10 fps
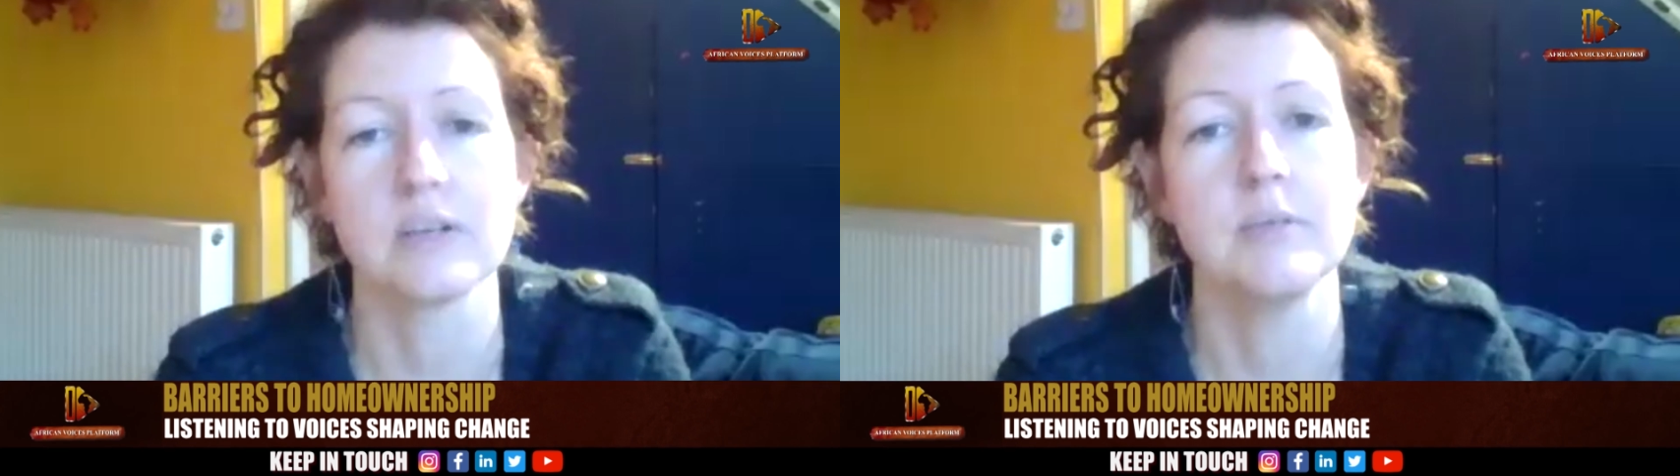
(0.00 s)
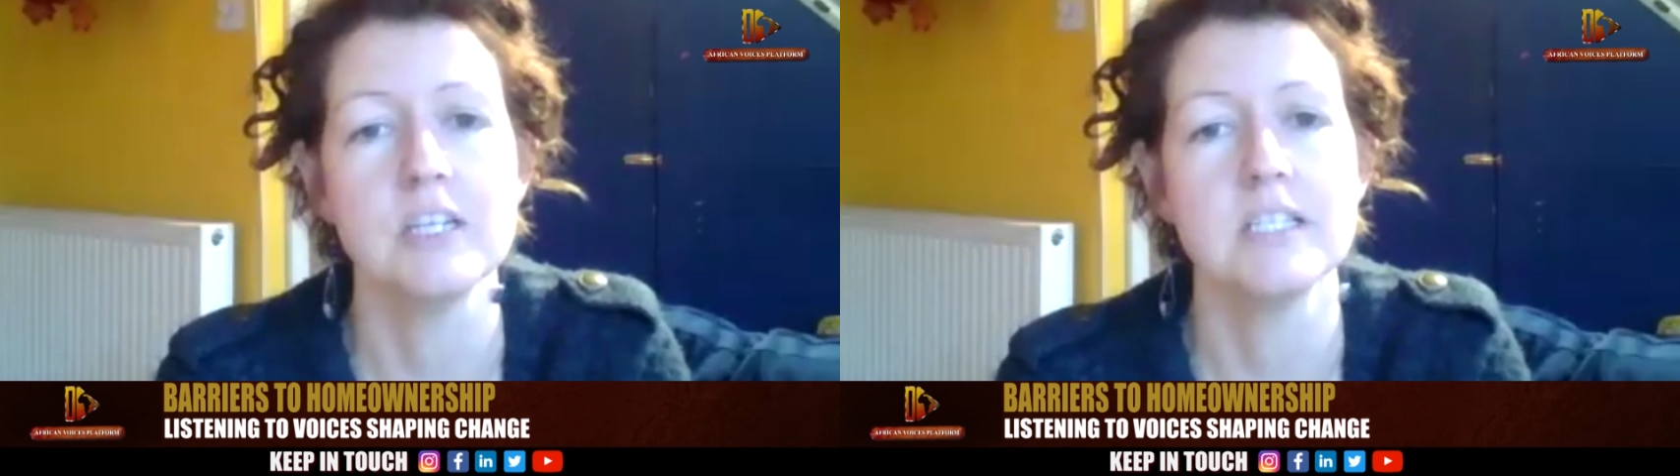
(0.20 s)

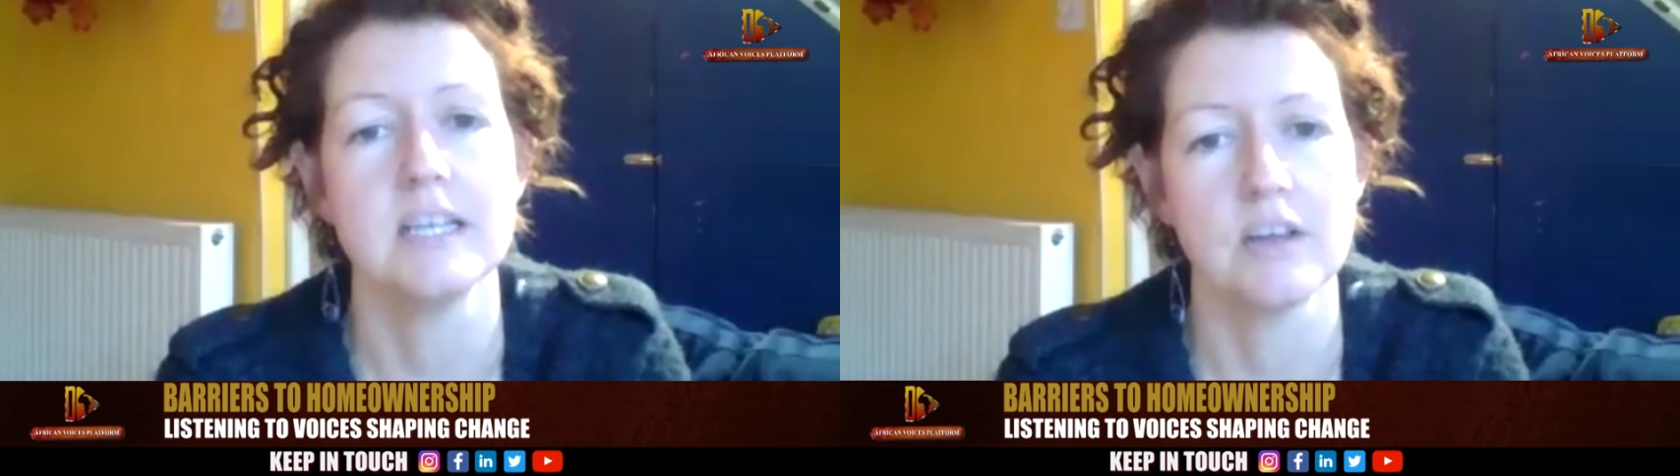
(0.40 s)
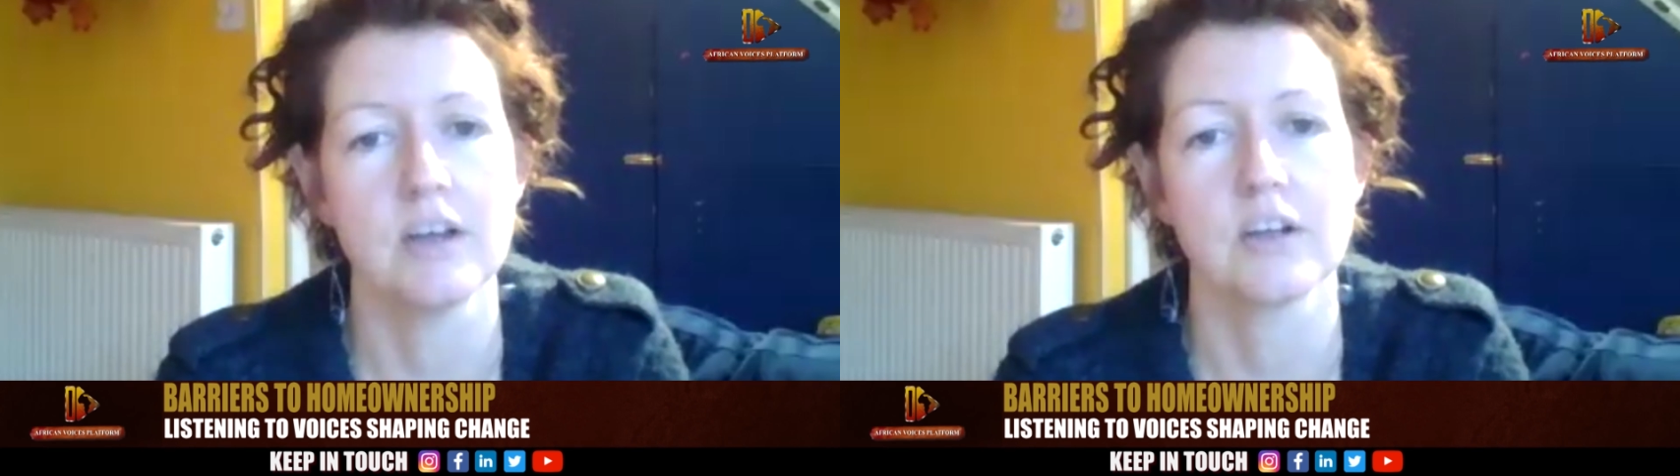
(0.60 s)

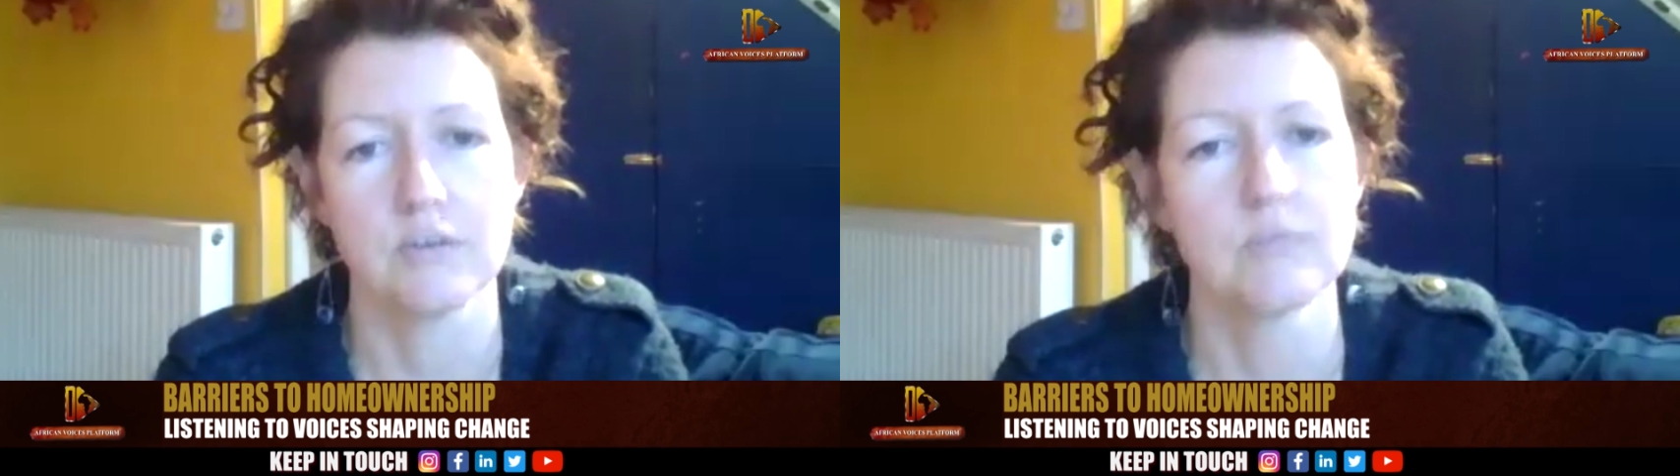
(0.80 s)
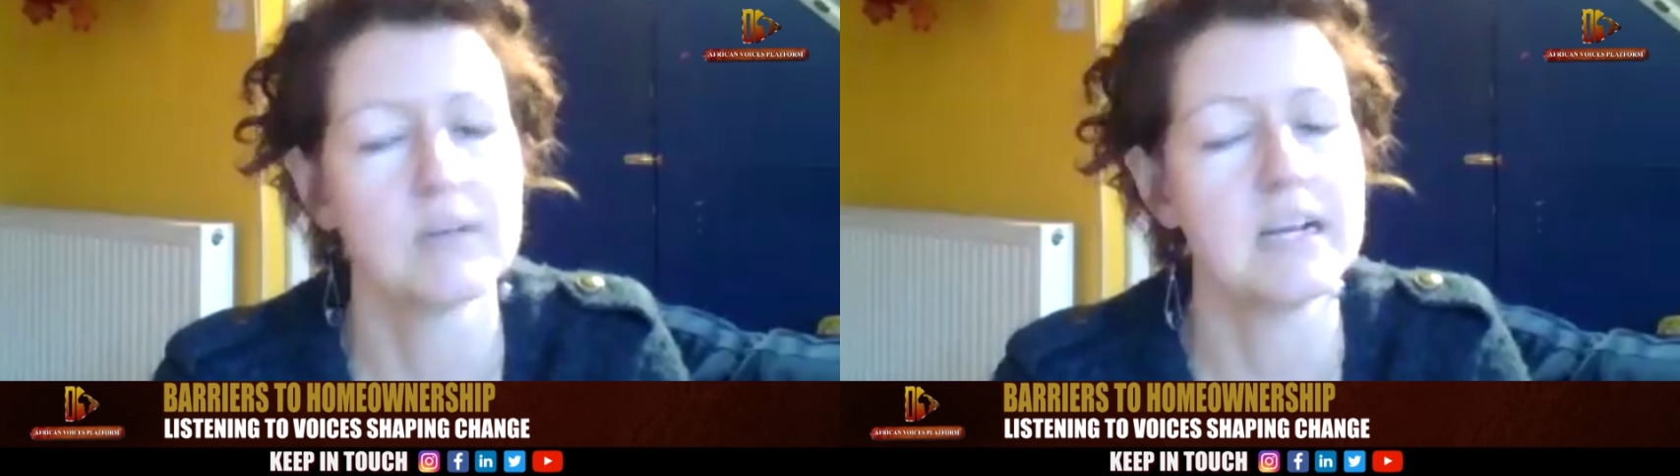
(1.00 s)
community that
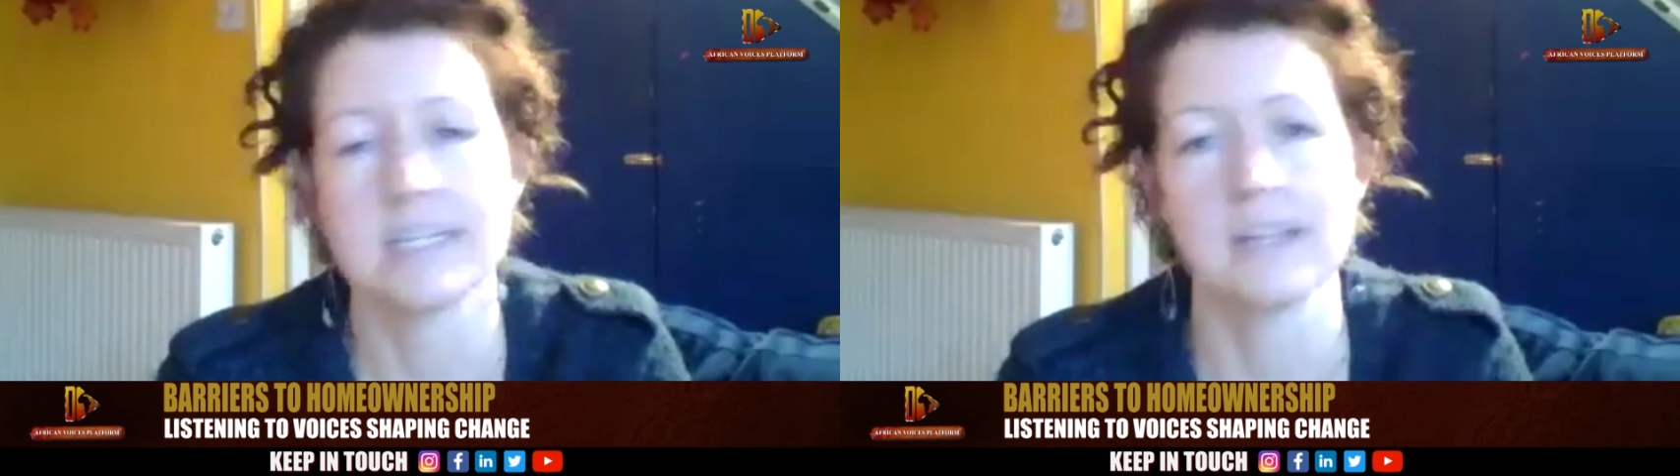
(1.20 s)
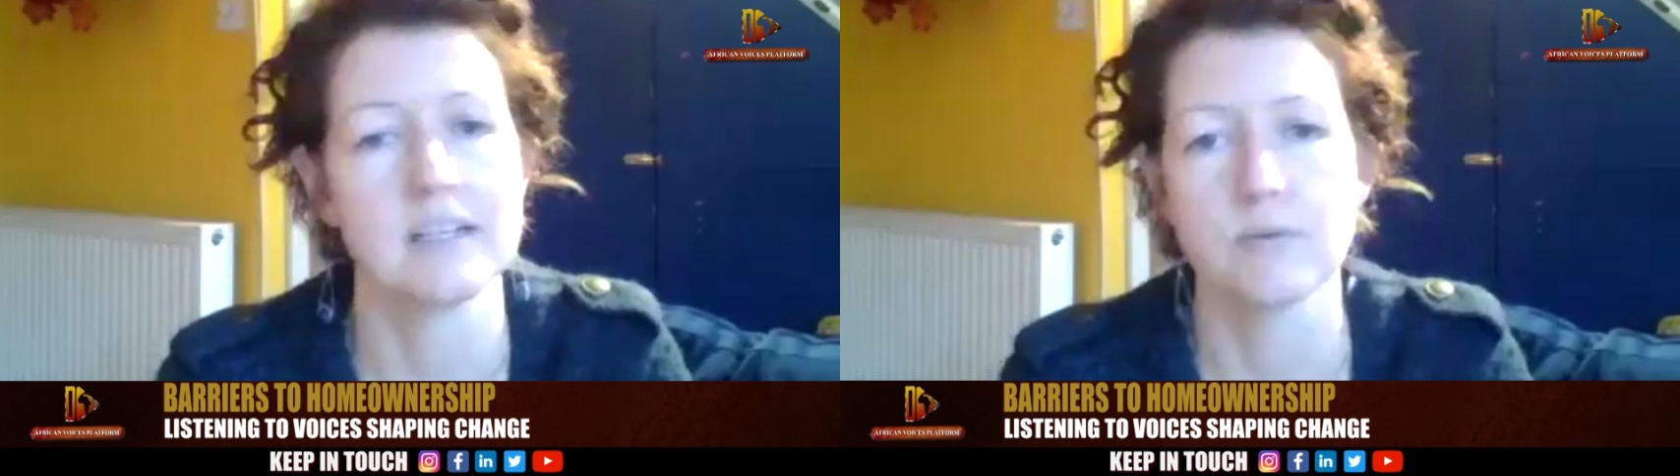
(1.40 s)
can really
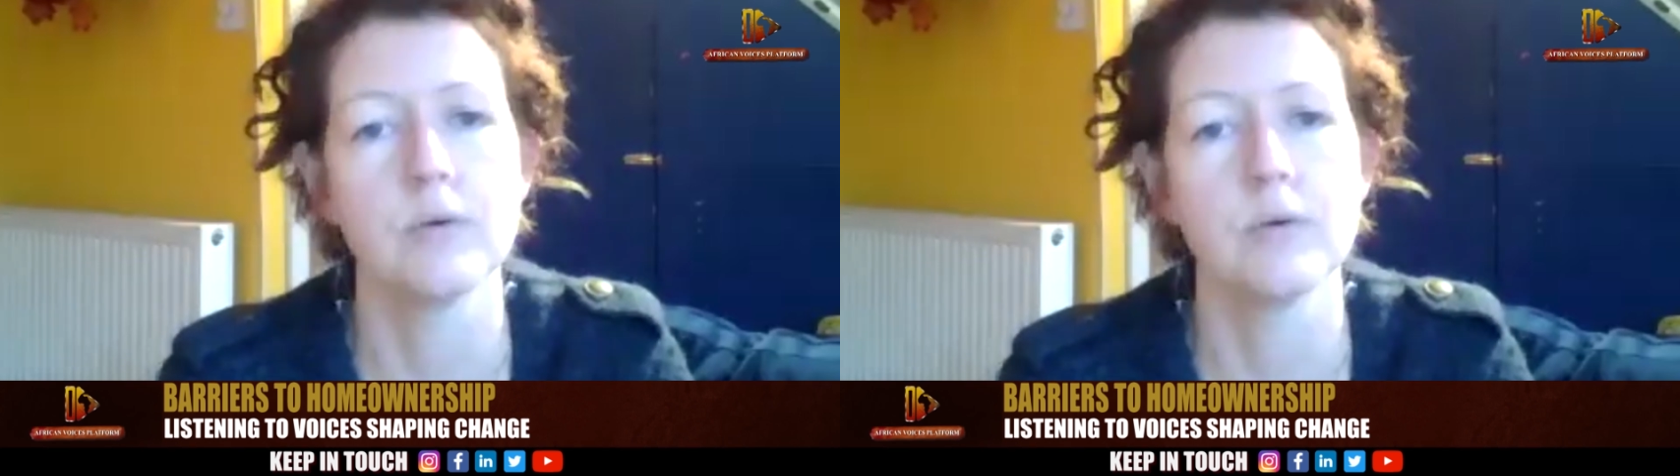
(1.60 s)
take this